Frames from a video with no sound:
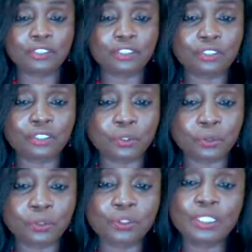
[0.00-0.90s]
Total
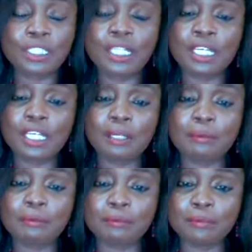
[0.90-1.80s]
Schools
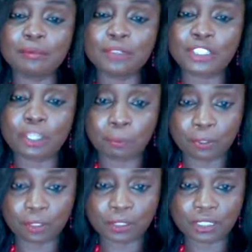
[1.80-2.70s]
um,
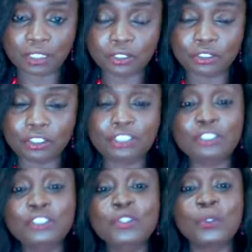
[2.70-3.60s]
Support, so
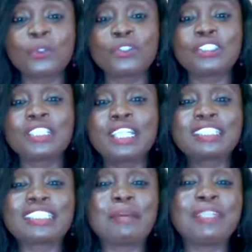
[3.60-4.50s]
Total Schools
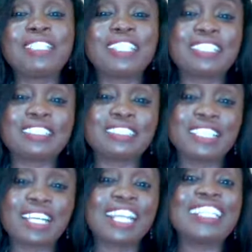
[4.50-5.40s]
Seminars
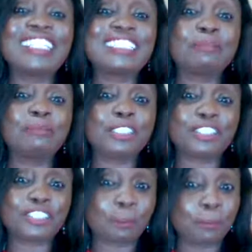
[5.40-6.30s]
and
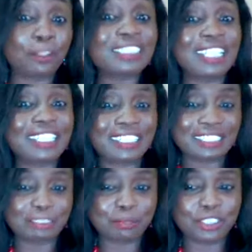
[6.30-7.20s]
exhibit support and
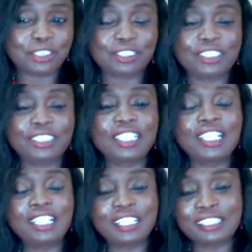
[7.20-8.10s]
exhibitions
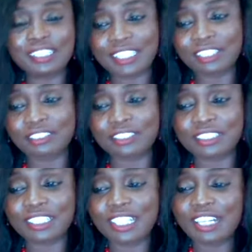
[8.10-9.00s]
in Lagos.